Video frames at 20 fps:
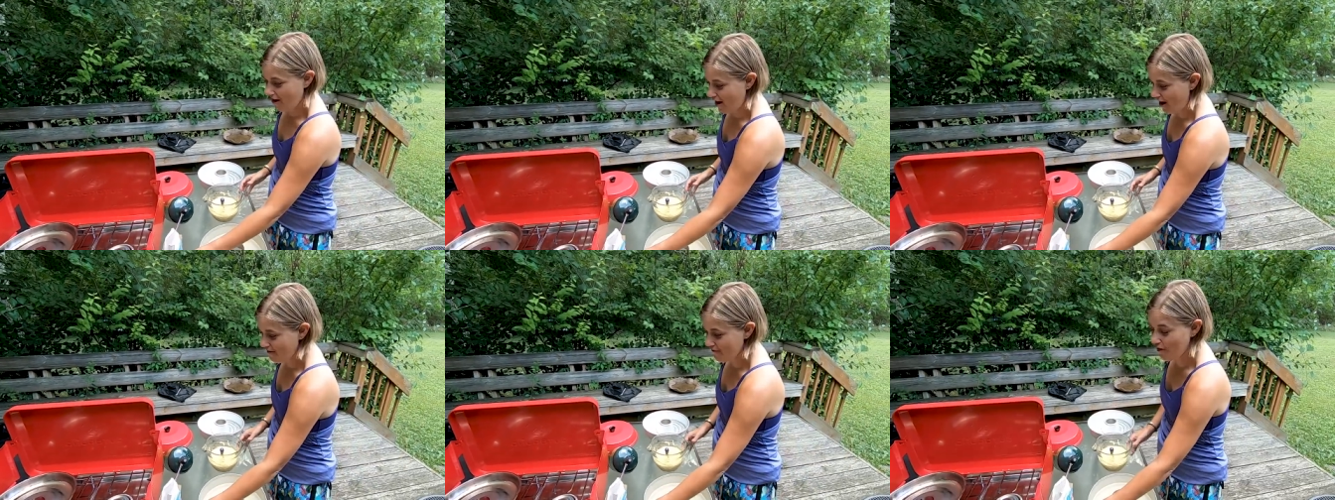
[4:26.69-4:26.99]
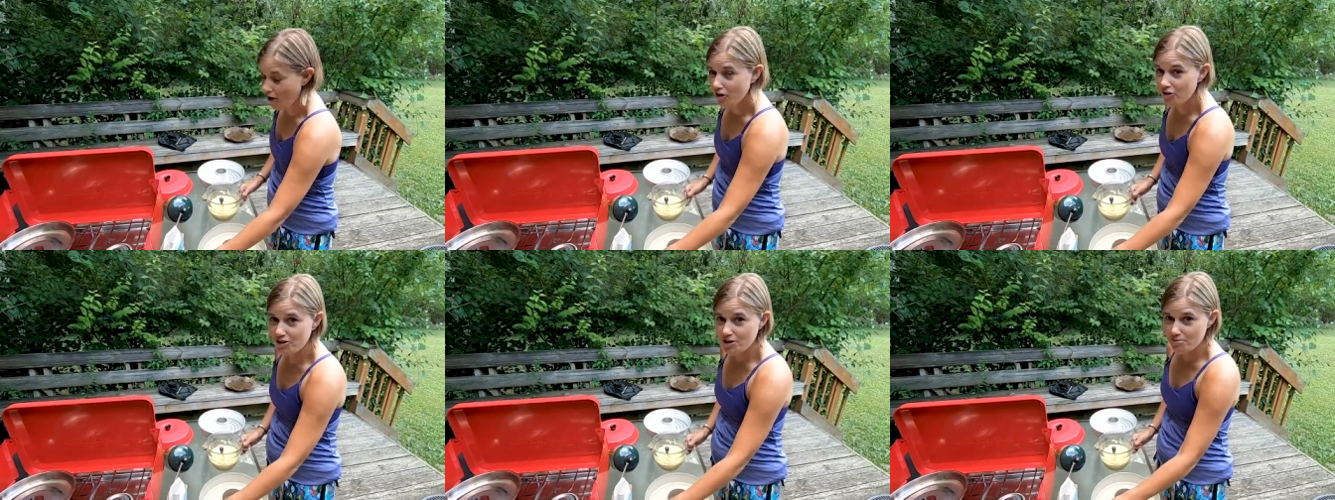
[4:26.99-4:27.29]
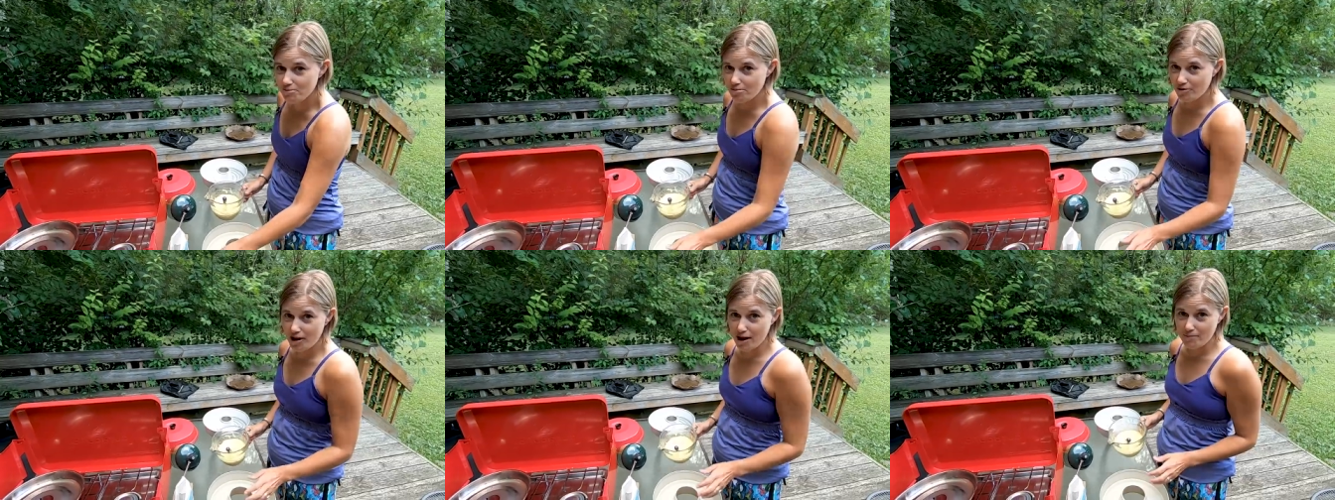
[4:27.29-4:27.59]
I've already
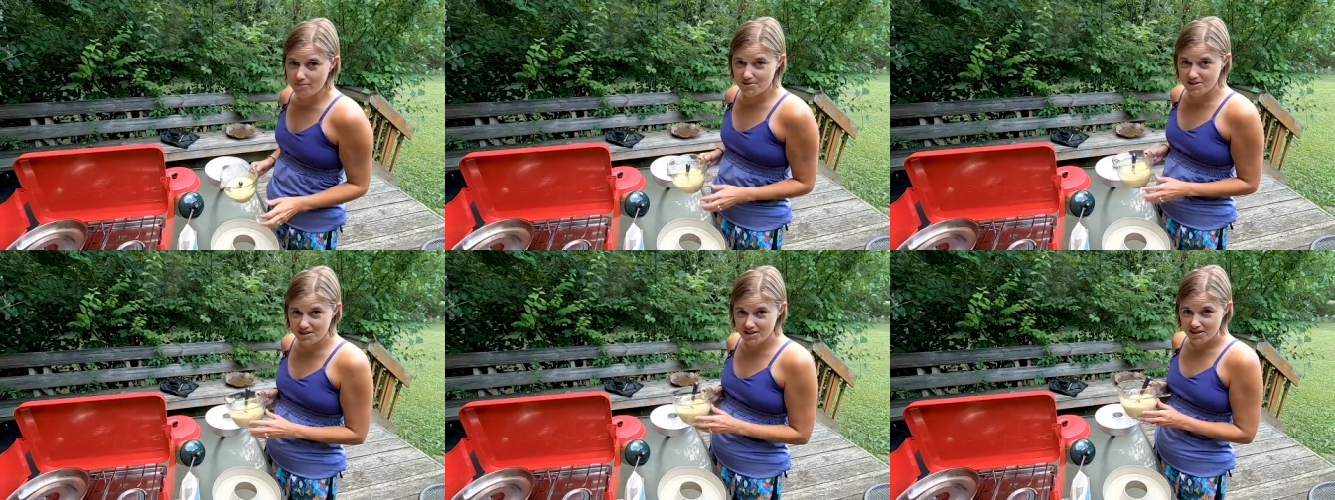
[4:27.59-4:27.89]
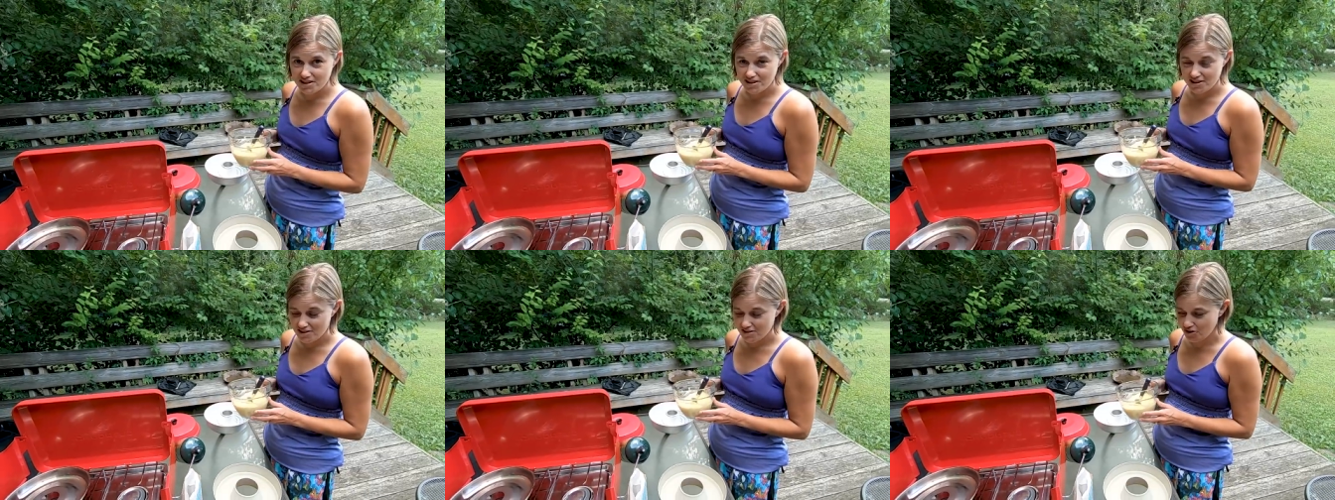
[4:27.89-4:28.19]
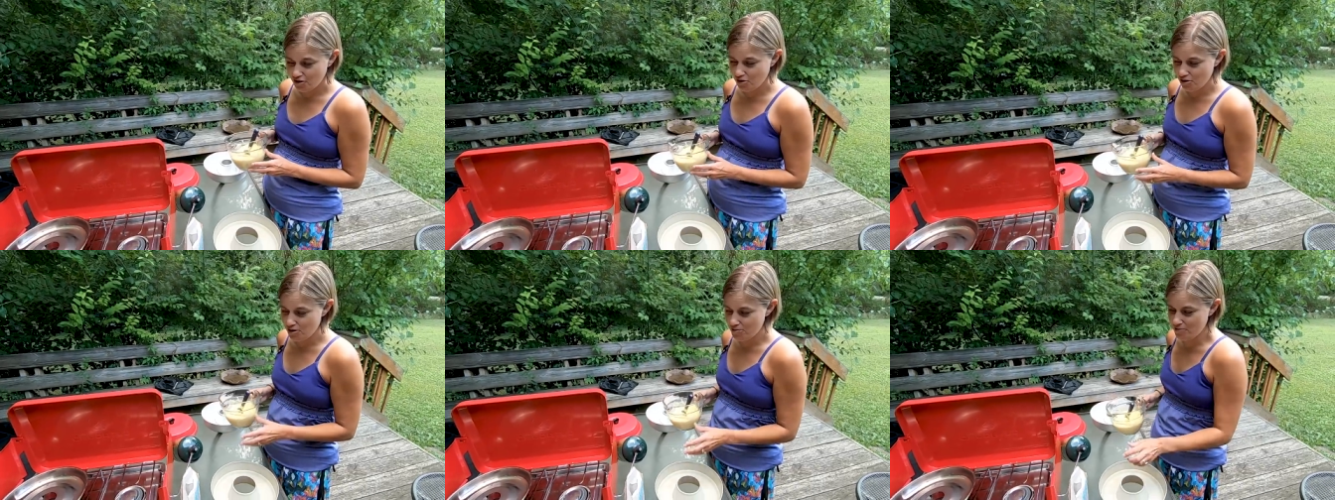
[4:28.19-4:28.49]
prepped
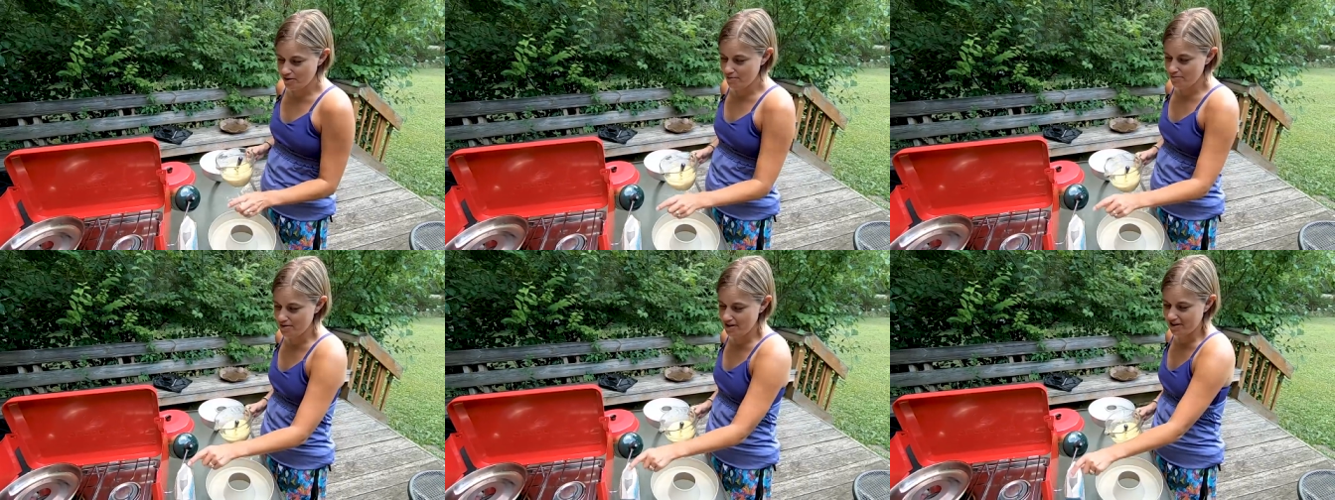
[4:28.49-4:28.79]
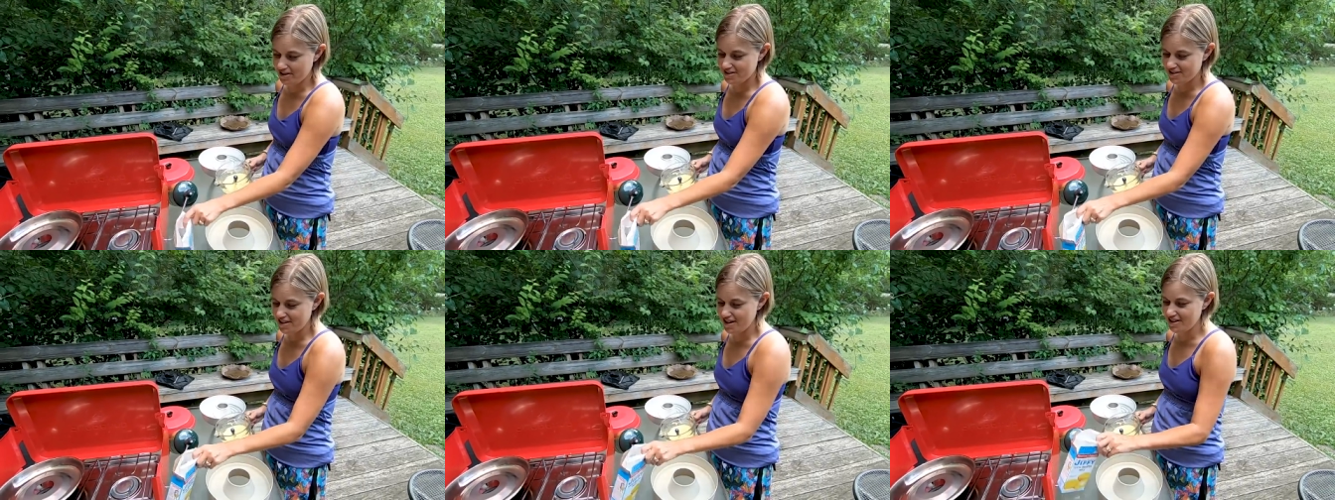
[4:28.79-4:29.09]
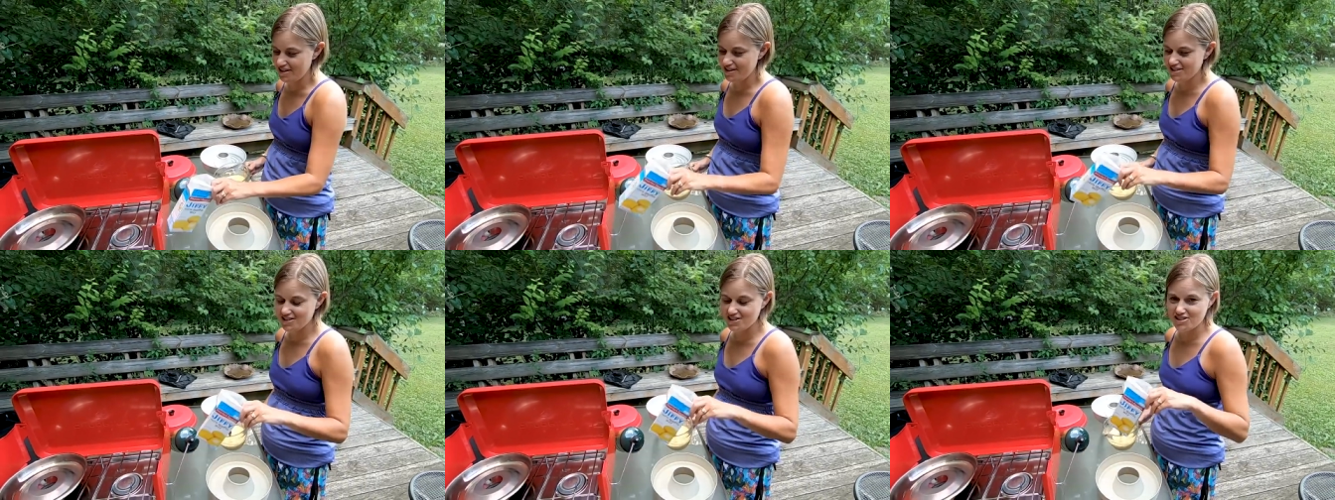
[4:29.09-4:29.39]
the cornbread mix
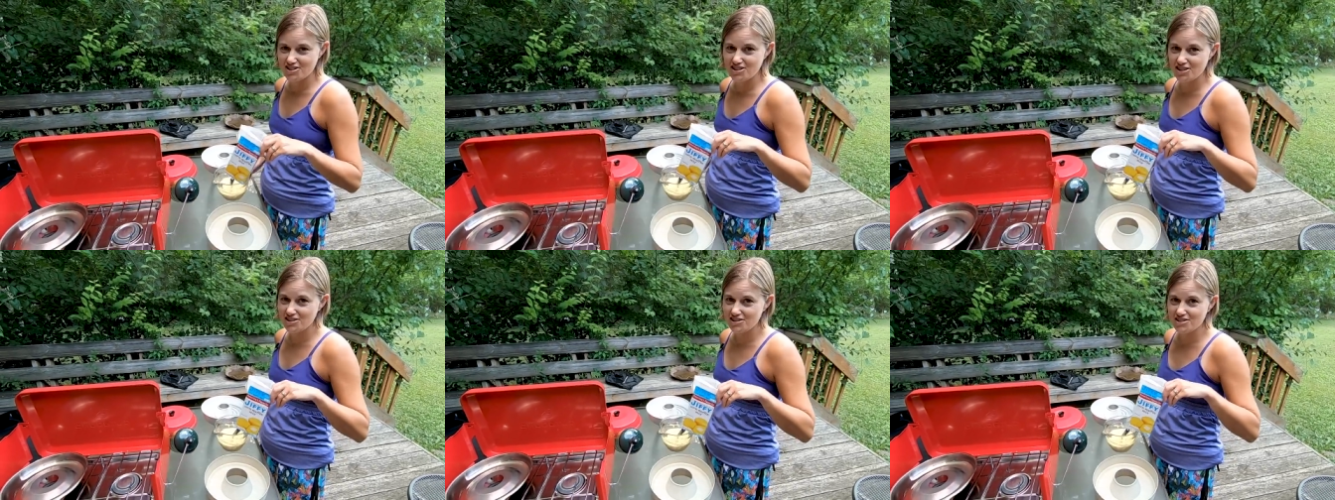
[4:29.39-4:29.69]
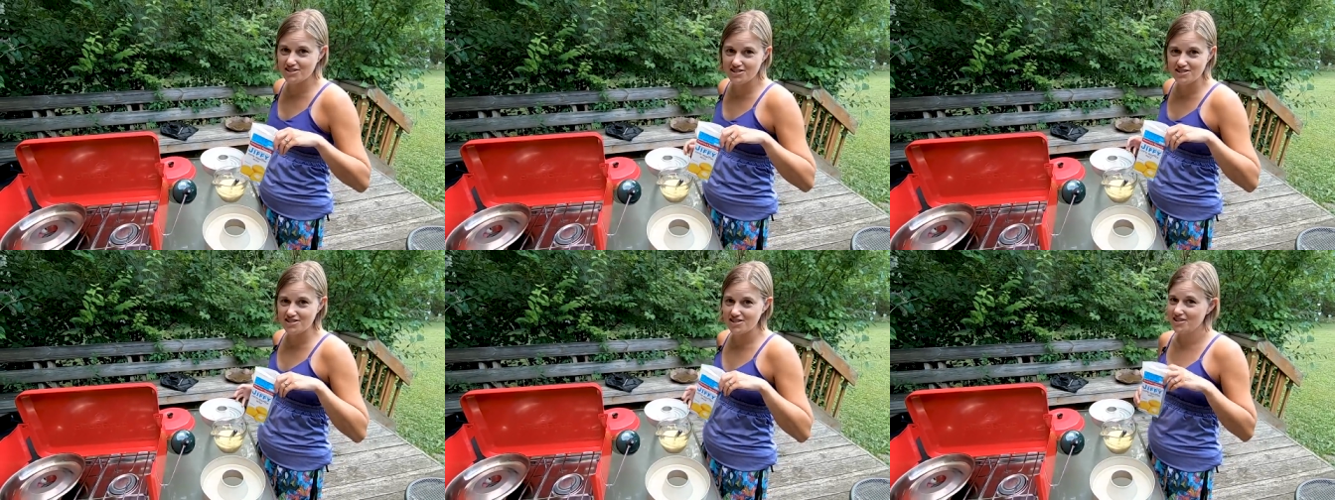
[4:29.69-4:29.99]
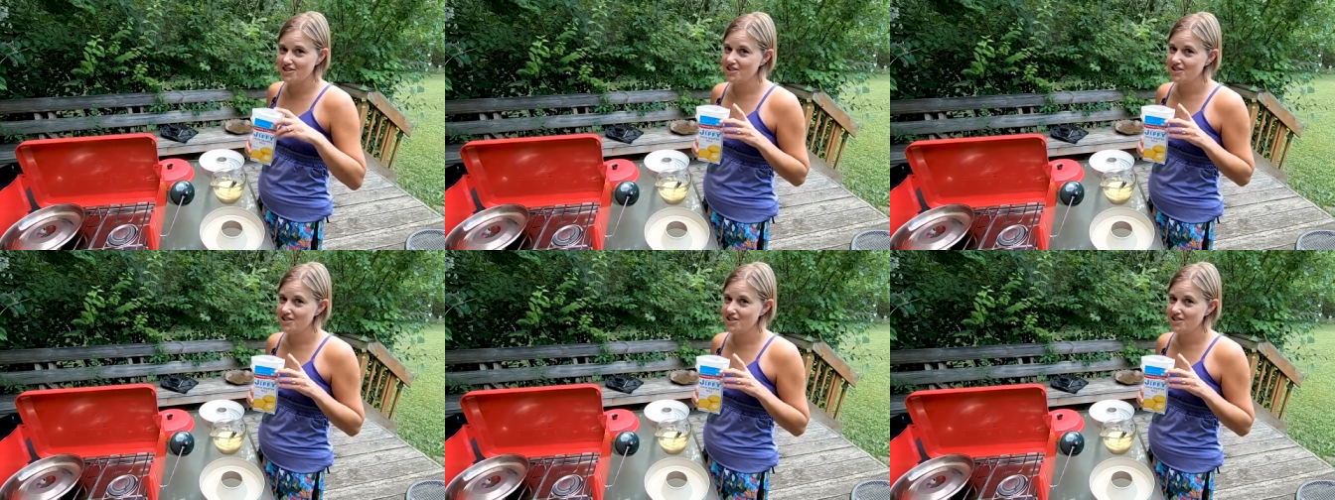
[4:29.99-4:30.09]
and it's just,